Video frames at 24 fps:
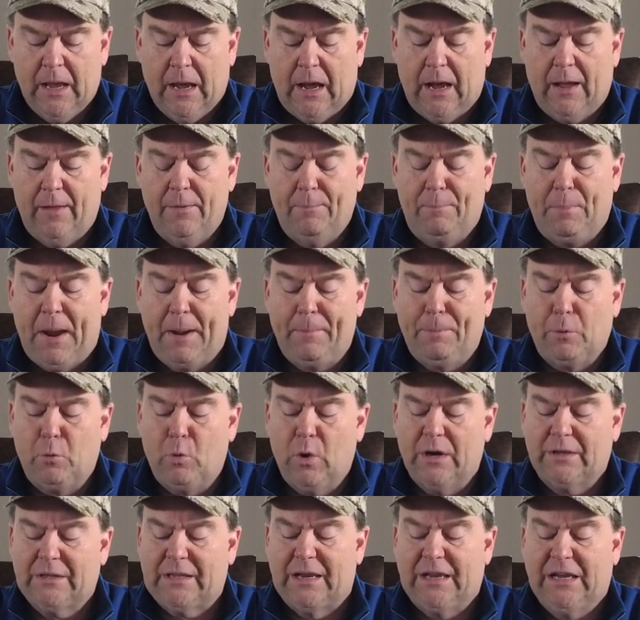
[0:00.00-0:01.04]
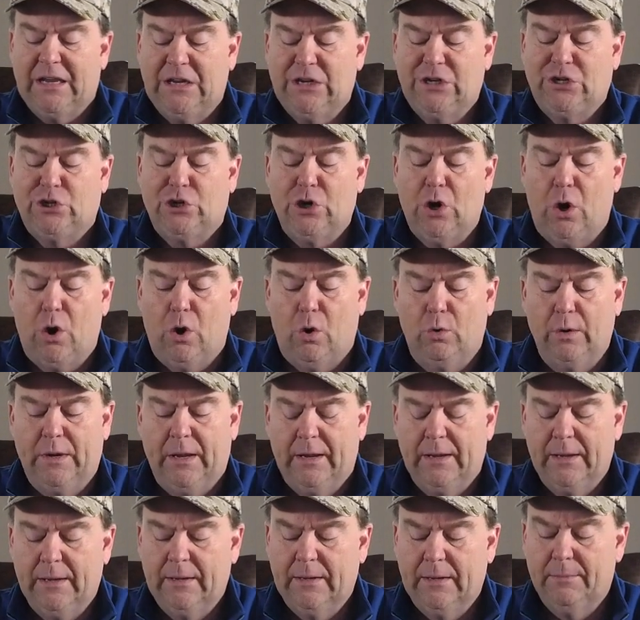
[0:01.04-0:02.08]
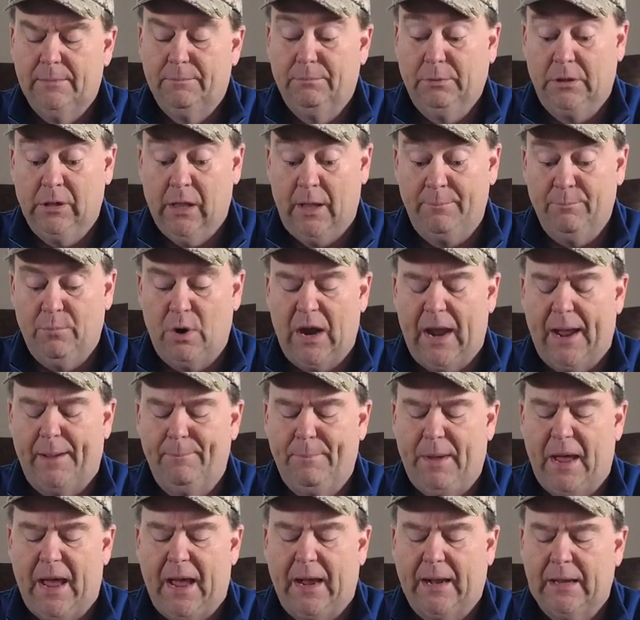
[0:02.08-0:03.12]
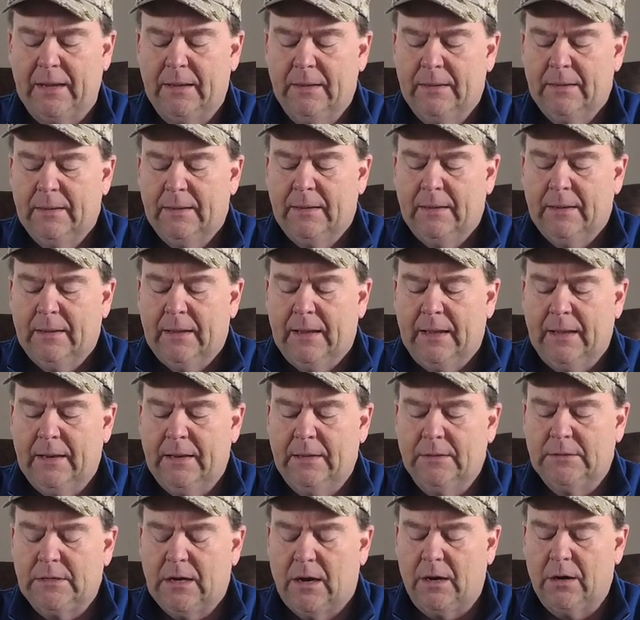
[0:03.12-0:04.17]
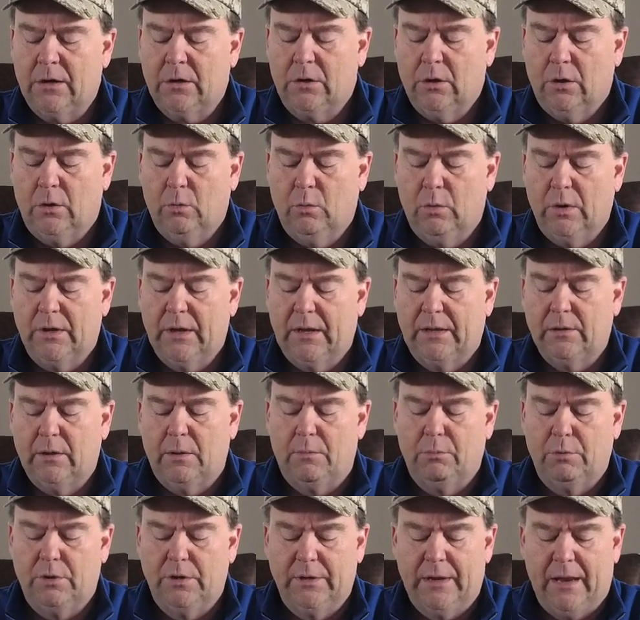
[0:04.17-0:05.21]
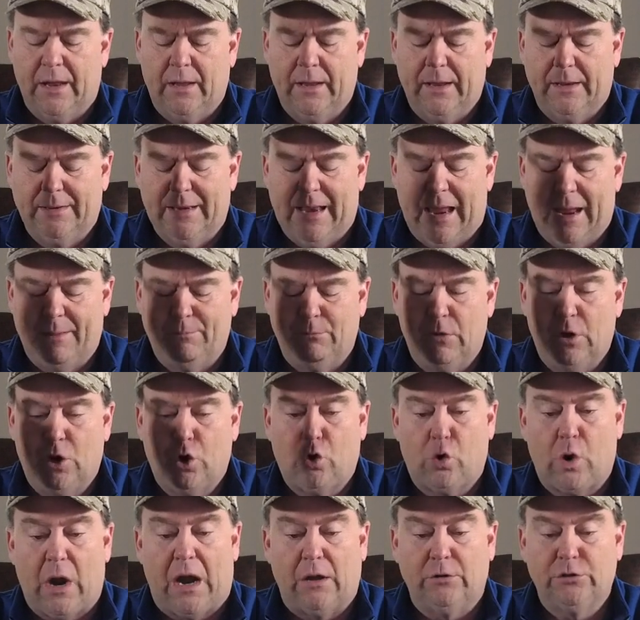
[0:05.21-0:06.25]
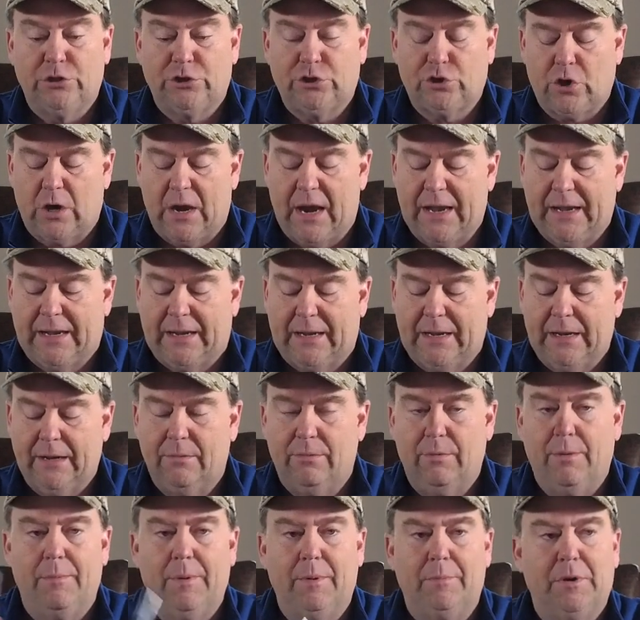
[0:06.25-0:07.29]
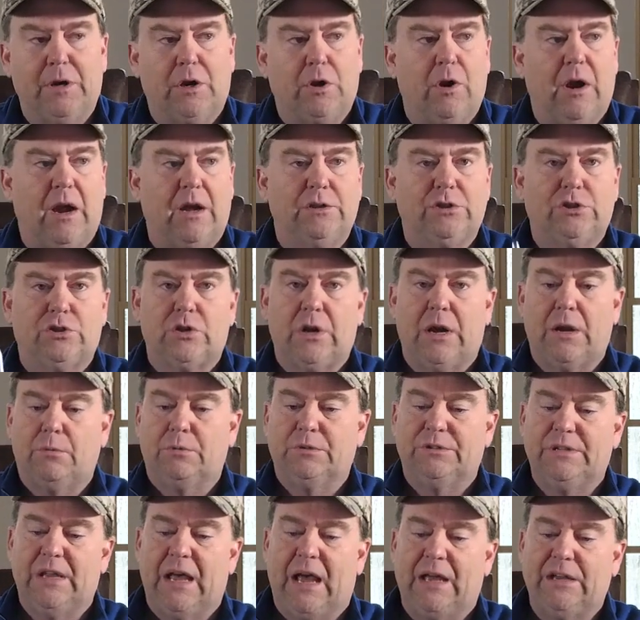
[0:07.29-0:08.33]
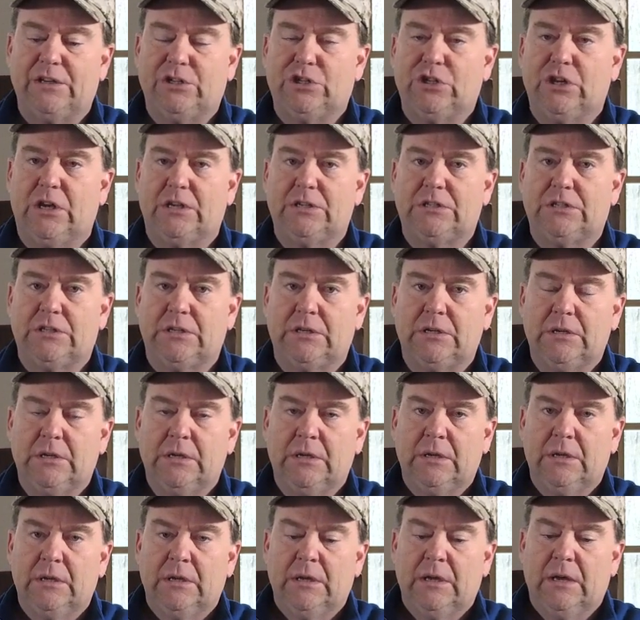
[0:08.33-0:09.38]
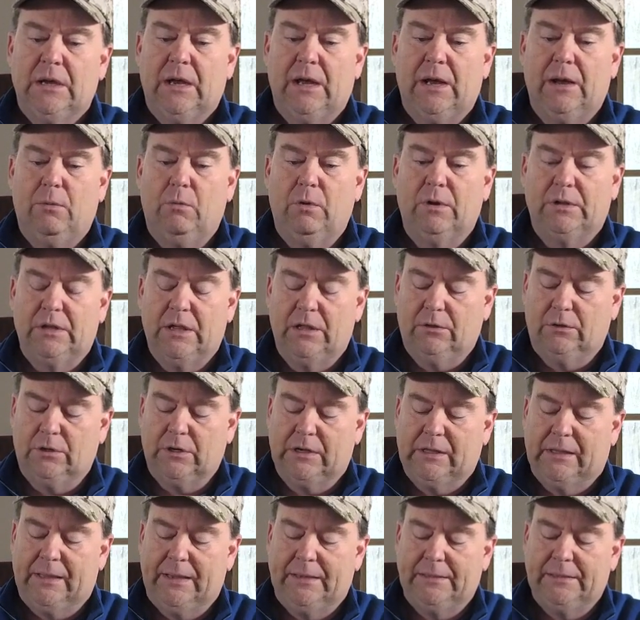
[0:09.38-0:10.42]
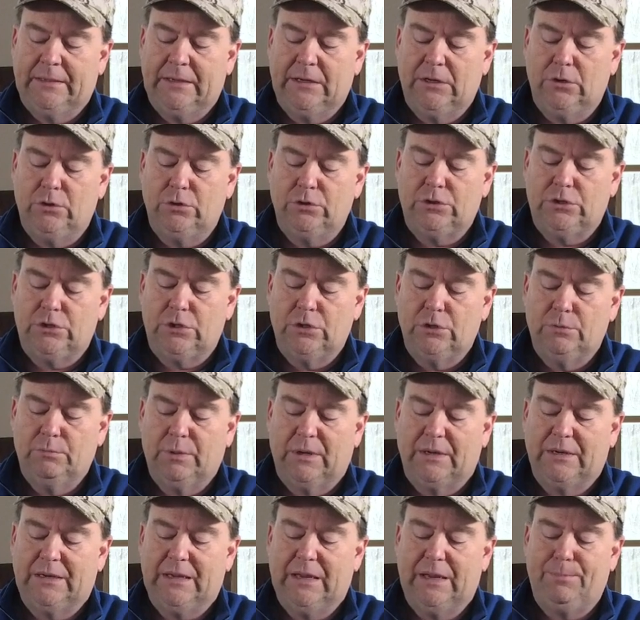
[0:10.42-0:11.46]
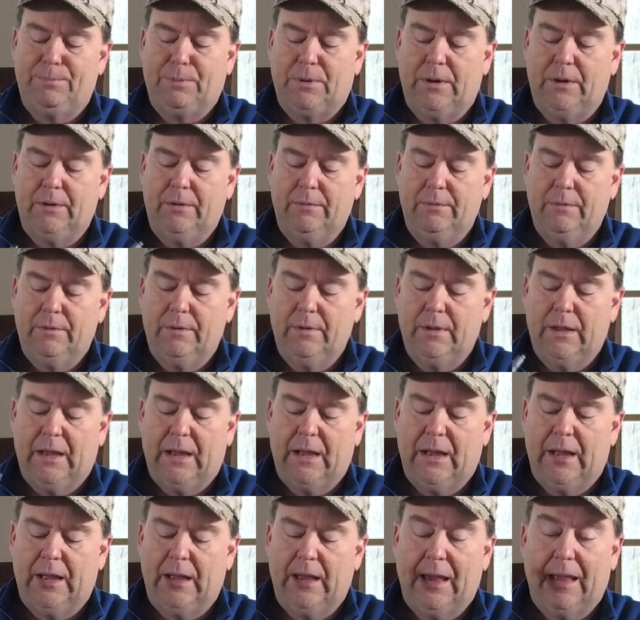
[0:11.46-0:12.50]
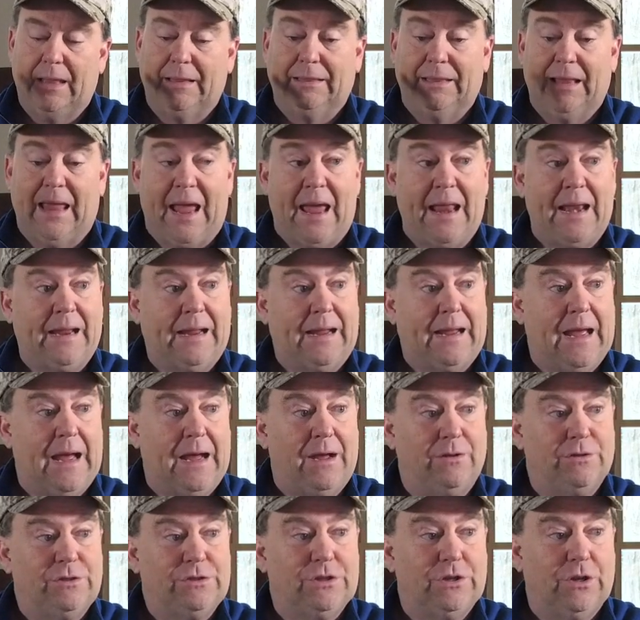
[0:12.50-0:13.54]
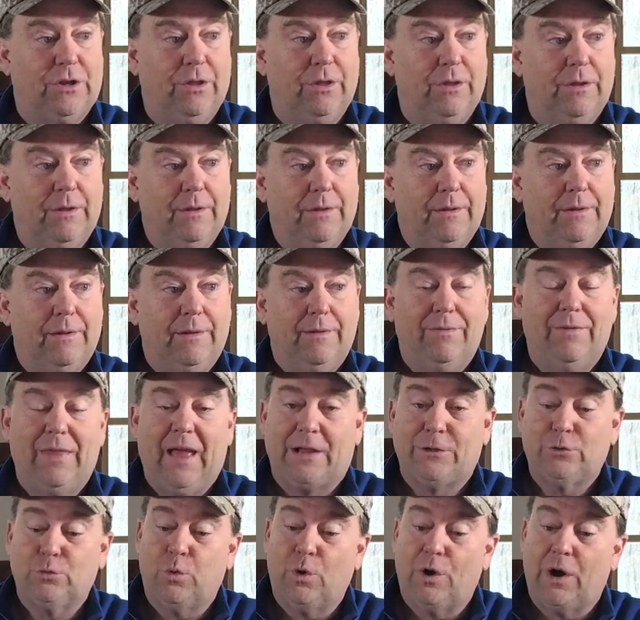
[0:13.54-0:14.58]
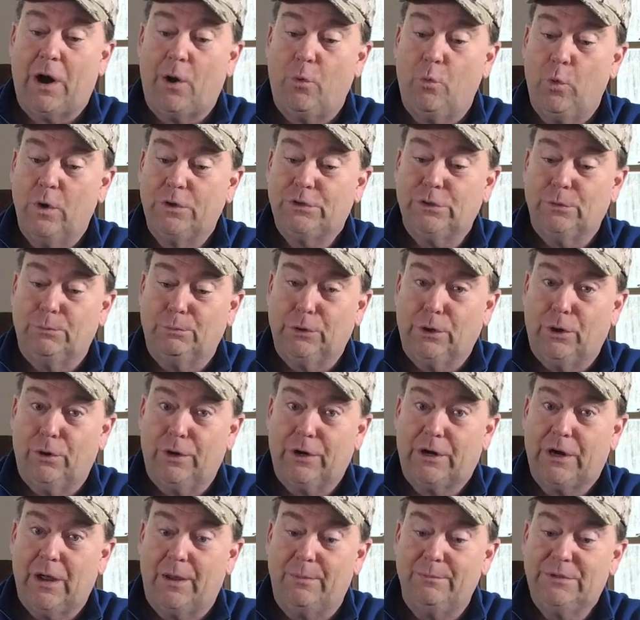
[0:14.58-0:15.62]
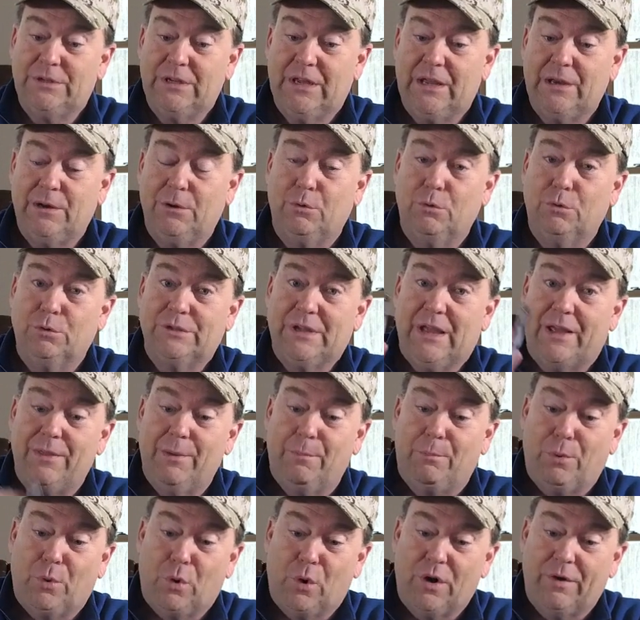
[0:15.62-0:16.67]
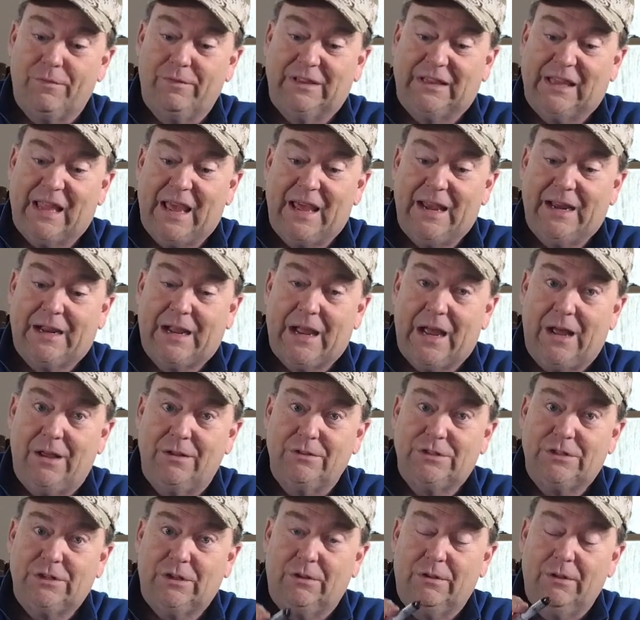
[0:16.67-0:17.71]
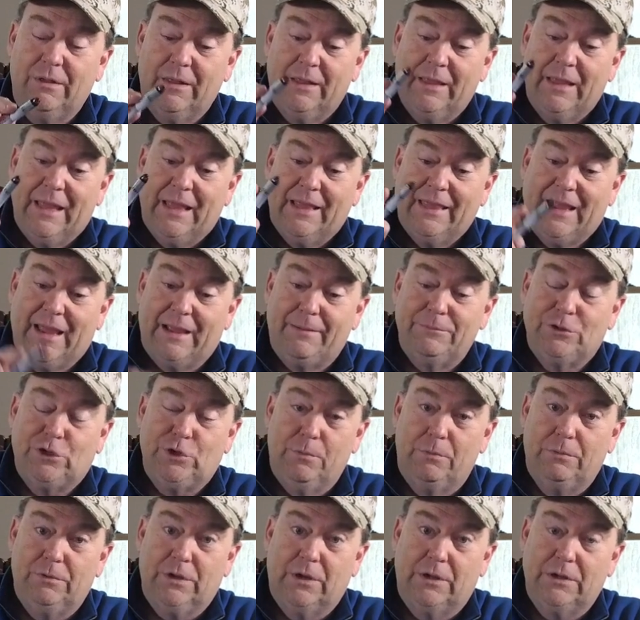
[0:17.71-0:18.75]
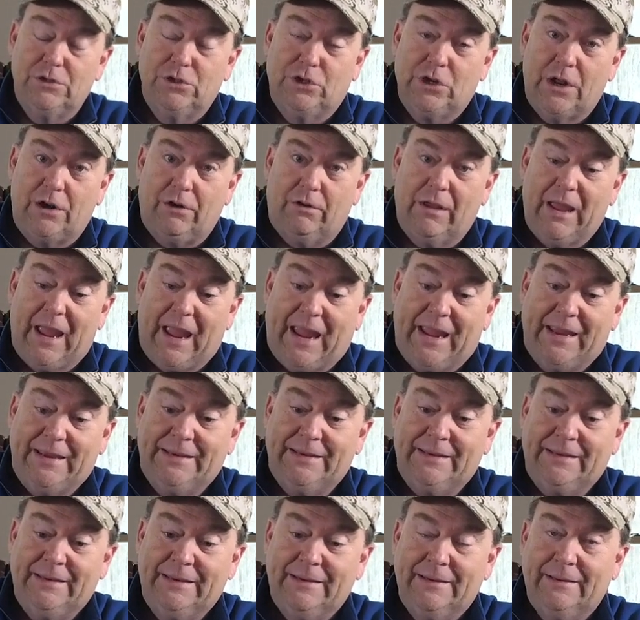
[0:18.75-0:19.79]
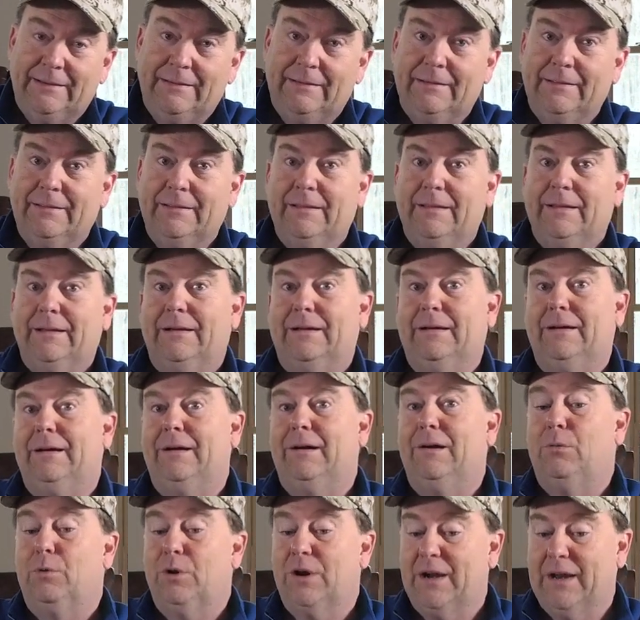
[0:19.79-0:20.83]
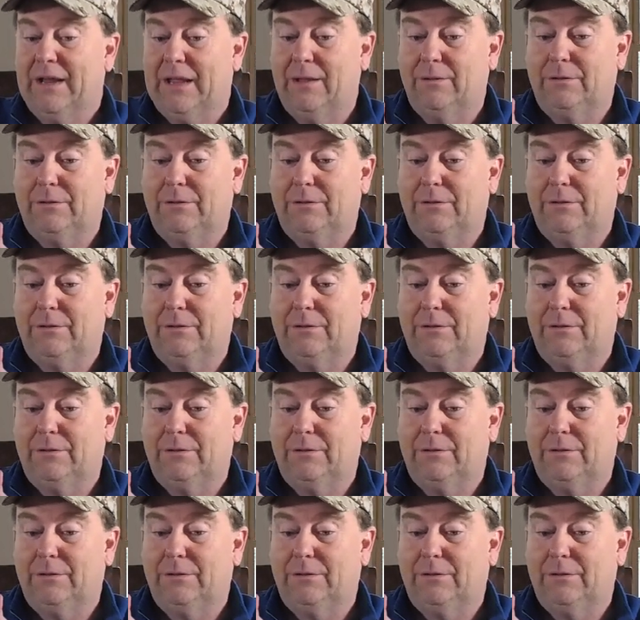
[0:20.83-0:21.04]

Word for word: Uh, the paperwork that he showed, Glenn Beck, in his article what, uh, named CrowdStrike. Remember, CrowdStrike was not just uh, what Hillary Clinton used, but deeper. Uh, Atlantic Council, that's where our whistleblower comes in, who was on the board of Atlantic Council, that, General Hayden. Uh, we're going to